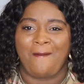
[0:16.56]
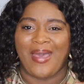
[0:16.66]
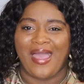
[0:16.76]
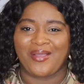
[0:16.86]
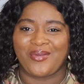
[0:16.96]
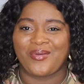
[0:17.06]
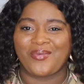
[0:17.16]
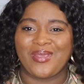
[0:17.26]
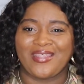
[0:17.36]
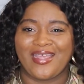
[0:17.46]
back
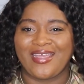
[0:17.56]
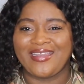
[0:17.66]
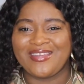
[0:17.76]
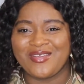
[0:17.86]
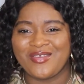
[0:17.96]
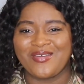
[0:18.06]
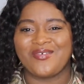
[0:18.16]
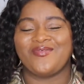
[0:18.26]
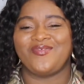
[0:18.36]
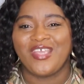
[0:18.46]
with a new
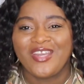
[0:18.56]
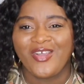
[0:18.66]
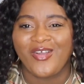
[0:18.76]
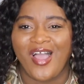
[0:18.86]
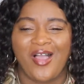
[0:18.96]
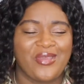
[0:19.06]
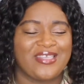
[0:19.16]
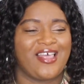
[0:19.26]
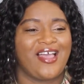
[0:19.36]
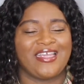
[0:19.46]
video how
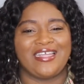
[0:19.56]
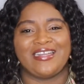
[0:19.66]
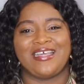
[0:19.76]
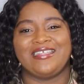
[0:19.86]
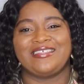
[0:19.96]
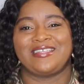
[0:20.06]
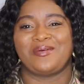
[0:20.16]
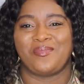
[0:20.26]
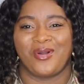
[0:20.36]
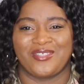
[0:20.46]
exciting And it's an
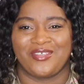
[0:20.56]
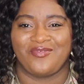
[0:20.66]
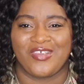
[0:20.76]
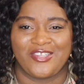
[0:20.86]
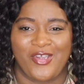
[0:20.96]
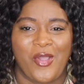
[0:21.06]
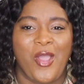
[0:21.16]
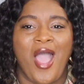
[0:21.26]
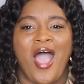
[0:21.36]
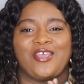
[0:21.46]
unboxing video
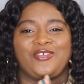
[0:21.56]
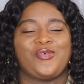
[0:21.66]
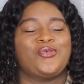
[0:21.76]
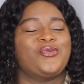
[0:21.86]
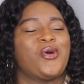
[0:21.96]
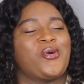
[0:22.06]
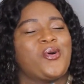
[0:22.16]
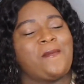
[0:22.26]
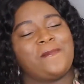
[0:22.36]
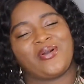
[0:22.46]
as you all
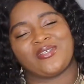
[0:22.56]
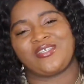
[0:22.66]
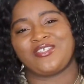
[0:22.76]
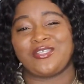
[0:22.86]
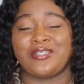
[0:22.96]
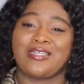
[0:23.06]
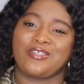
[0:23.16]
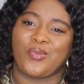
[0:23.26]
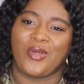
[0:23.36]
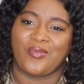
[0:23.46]
know unboxing
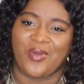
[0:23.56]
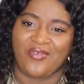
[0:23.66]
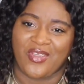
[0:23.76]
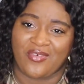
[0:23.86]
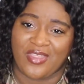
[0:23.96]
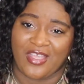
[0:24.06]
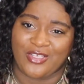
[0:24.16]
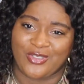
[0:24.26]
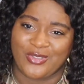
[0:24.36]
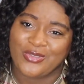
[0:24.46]
is one of my favorite
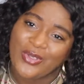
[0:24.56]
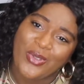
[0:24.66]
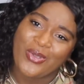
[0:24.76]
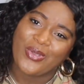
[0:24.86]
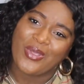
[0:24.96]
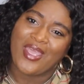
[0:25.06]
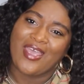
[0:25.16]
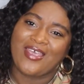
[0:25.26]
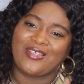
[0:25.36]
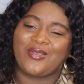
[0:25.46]
things to do
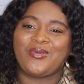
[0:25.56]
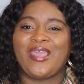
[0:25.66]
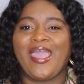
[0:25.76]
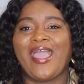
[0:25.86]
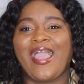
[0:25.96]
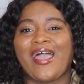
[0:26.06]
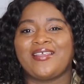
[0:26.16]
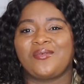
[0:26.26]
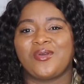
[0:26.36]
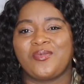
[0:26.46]
so yeah
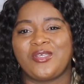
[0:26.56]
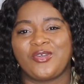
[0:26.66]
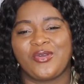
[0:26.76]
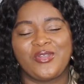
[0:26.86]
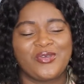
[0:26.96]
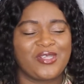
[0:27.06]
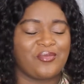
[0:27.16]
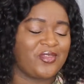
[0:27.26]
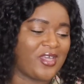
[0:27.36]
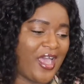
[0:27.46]
guys i'm going to be showing you
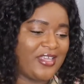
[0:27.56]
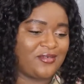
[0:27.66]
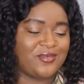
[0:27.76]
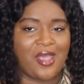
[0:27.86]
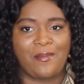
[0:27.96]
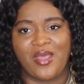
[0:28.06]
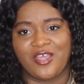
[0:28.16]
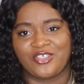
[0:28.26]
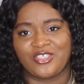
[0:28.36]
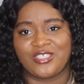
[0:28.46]
some of the items that i
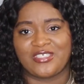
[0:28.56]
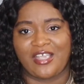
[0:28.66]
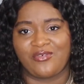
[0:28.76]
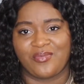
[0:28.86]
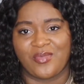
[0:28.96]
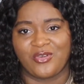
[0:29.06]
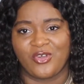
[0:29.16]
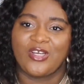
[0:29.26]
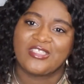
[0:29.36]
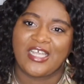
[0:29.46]
purchased to take with me
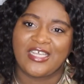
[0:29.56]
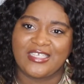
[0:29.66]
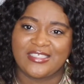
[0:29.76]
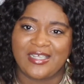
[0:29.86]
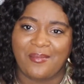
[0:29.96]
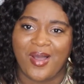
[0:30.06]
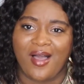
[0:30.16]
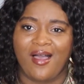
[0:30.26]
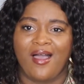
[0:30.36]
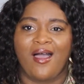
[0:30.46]
on holiday this
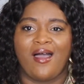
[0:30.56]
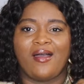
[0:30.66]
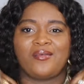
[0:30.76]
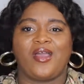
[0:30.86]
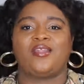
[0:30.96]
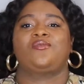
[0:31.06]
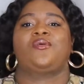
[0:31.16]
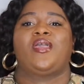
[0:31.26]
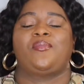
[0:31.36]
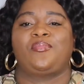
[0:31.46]
summer i'm going
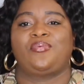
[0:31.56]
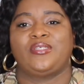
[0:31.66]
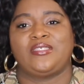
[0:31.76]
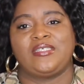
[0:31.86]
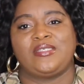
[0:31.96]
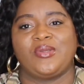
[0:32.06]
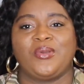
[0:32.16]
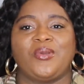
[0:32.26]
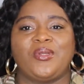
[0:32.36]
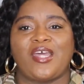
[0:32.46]
away pretty
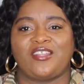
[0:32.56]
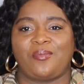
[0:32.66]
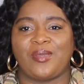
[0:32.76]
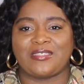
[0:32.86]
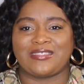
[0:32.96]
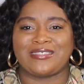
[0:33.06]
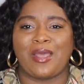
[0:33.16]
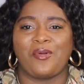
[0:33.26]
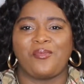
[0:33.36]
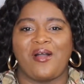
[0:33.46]
soon and i picked
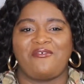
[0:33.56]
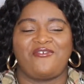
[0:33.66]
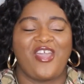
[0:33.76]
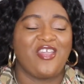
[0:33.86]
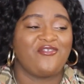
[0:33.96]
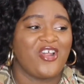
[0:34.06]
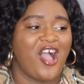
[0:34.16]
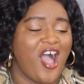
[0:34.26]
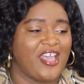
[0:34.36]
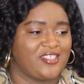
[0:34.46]
some of my
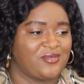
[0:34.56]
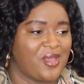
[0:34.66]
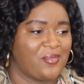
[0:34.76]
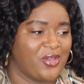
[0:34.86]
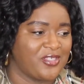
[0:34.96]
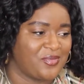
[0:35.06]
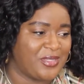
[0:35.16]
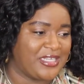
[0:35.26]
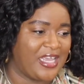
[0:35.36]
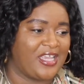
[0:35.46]
favorite items that i'm going to
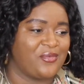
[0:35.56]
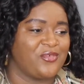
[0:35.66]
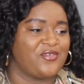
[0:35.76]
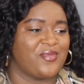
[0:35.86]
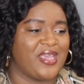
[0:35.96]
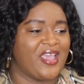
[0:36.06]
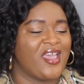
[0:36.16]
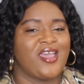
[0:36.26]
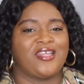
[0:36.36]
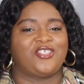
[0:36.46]
be taking with me
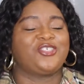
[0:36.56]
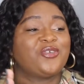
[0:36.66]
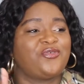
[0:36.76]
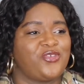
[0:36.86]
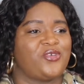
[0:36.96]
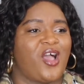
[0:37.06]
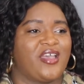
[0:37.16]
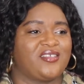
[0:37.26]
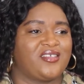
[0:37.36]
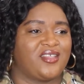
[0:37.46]
just a few
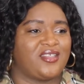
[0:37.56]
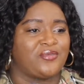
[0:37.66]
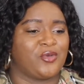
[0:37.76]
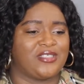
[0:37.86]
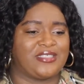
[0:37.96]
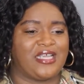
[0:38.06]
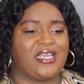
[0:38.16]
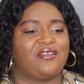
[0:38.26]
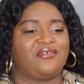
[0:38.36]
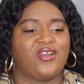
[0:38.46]
guys because i didn't want to stay
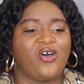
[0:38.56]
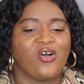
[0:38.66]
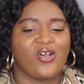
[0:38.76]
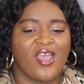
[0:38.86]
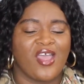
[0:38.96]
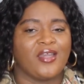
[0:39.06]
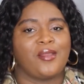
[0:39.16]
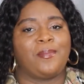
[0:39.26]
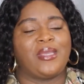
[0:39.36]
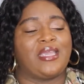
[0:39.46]
here for long
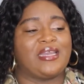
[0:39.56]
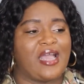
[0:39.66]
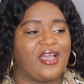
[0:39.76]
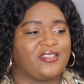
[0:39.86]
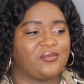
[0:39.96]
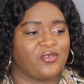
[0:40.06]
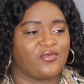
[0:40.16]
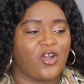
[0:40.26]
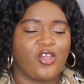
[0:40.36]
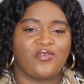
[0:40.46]
didn't pick any items
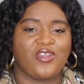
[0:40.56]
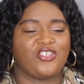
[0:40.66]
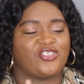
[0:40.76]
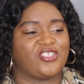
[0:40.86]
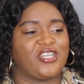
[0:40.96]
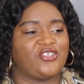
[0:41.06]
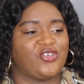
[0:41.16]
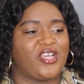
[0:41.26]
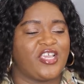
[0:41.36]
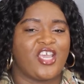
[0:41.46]
of clothing it's just
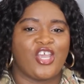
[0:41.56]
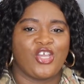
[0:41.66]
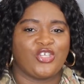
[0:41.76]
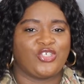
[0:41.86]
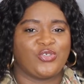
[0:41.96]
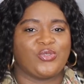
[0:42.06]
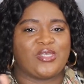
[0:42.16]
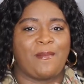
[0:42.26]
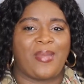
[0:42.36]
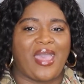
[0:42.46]
literally shoes
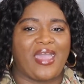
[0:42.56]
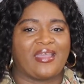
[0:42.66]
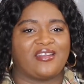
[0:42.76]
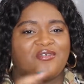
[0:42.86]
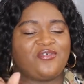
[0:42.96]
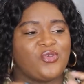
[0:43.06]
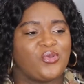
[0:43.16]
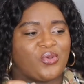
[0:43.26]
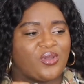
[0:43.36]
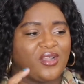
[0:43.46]
and bag and a
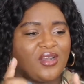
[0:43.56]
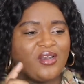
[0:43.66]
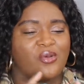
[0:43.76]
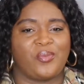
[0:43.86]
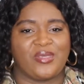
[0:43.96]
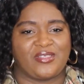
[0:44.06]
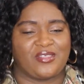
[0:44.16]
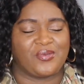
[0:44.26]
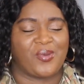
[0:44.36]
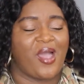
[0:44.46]
few little
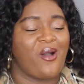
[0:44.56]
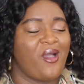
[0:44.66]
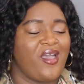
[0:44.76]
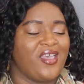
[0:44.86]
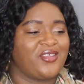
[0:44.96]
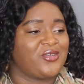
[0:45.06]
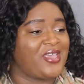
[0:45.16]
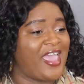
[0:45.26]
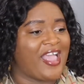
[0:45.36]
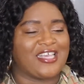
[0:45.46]
bits as well so
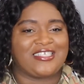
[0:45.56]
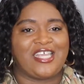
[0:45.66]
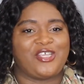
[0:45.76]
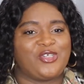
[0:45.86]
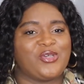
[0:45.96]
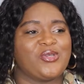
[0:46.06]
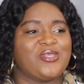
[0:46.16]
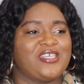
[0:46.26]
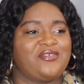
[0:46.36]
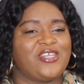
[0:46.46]
yeah guys stay
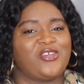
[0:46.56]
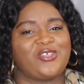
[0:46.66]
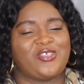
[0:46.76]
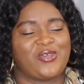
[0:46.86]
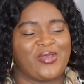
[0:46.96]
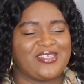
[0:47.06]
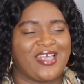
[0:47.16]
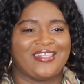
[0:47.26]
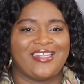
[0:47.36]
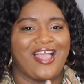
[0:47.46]
tuned this video is so
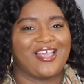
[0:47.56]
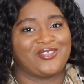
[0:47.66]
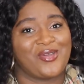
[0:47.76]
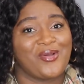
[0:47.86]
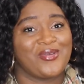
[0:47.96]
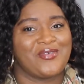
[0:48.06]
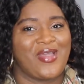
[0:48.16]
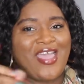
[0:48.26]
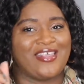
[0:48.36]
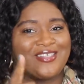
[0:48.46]
exciting guys don't go
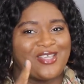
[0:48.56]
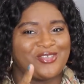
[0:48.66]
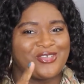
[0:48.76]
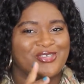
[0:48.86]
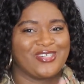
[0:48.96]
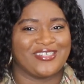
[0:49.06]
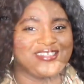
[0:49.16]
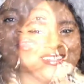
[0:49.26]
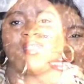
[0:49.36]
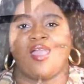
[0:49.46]
anywhere stay tuned
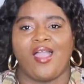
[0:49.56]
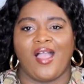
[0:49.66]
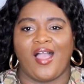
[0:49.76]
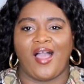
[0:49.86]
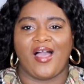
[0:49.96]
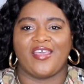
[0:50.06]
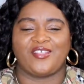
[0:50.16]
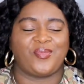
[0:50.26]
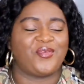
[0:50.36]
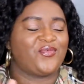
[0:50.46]

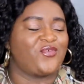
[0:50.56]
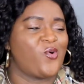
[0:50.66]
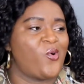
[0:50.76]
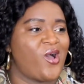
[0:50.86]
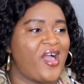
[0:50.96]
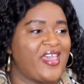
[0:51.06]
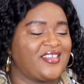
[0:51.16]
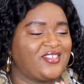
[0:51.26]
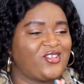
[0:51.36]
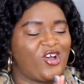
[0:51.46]
guys before I
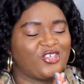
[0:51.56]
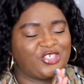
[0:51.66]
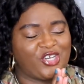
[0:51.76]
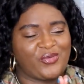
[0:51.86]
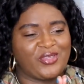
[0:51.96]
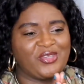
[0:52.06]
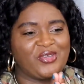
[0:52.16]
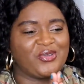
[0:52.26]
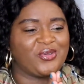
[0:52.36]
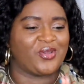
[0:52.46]
start showing
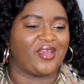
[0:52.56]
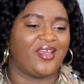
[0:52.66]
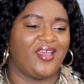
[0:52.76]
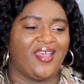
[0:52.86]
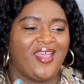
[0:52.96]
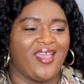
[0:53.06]
you uh,